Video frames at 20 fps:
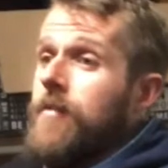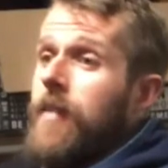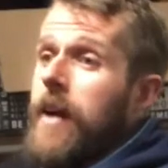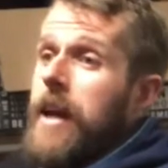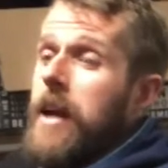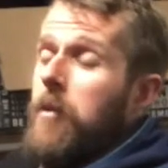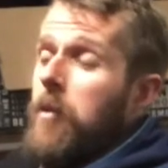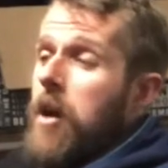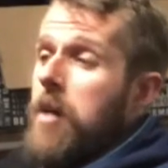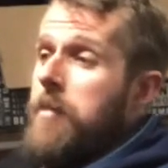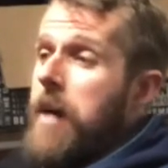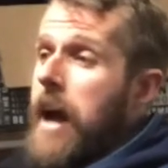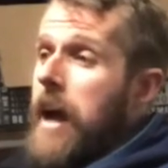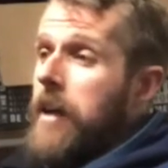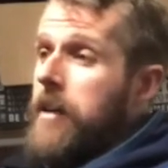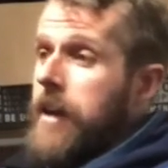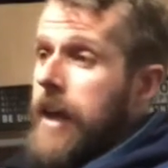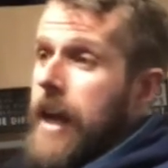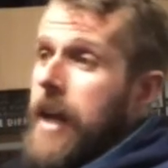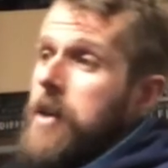and find out where I'm
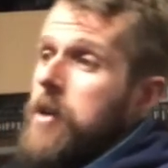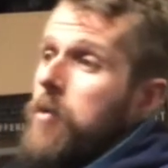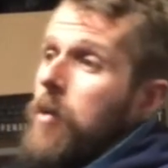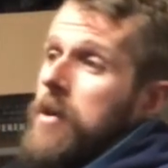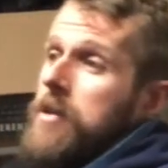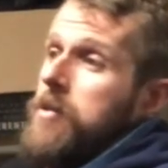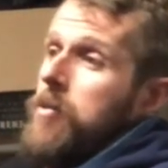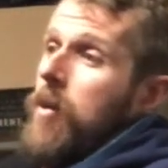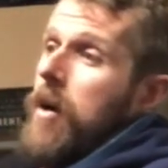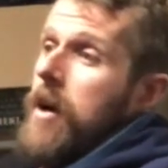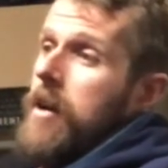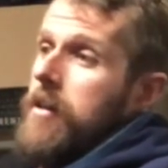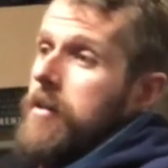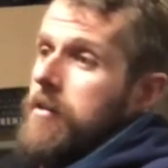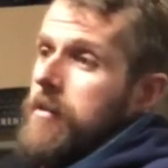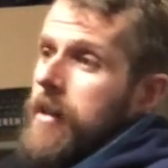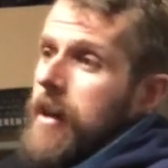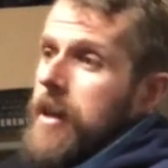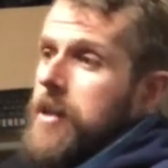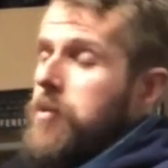at. Can I do one
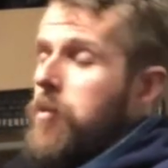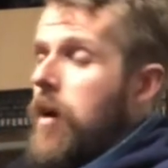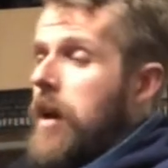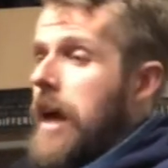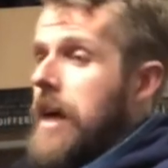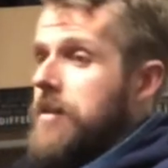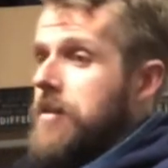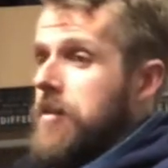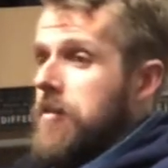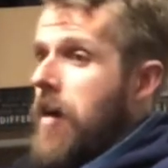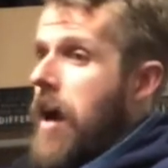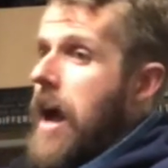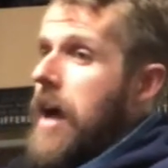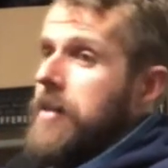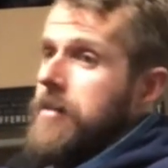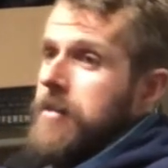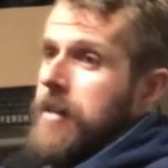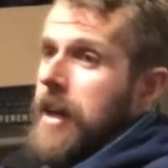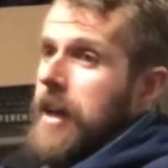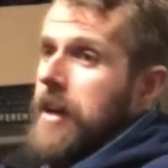squat? Can I squat ass to
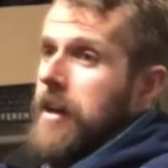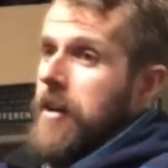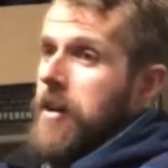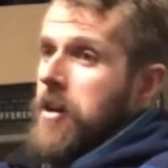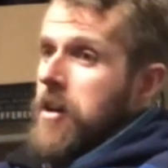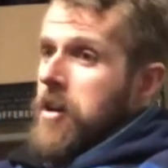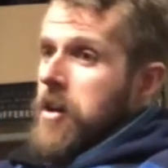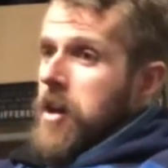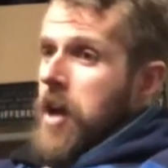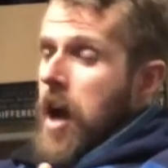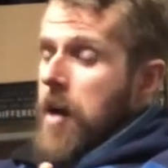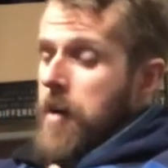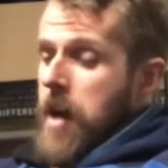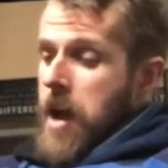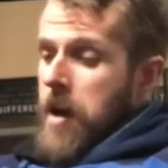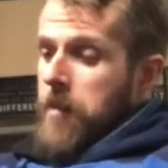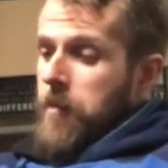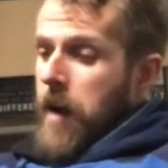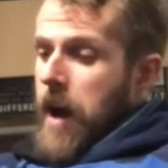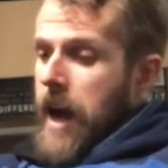grass? Am
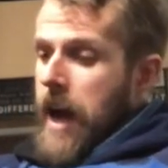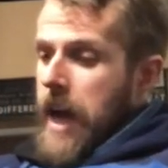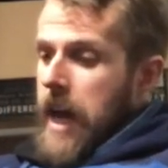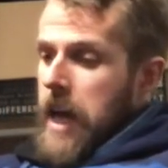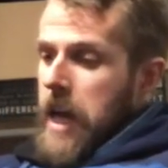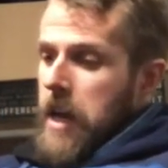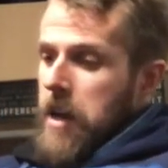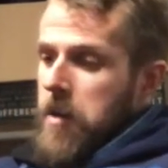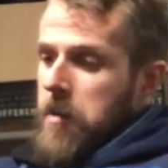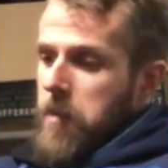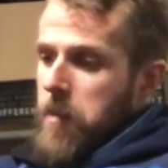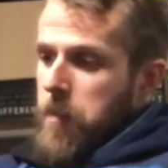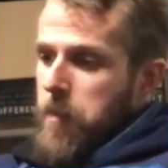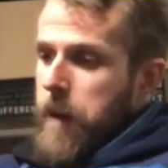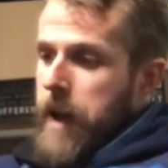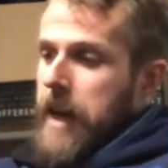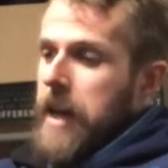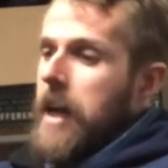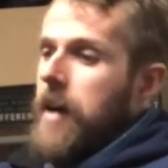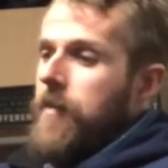I
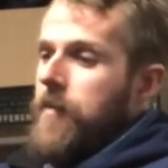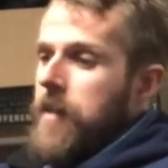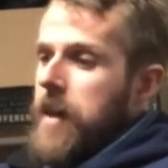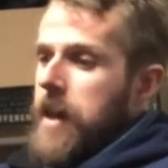big enough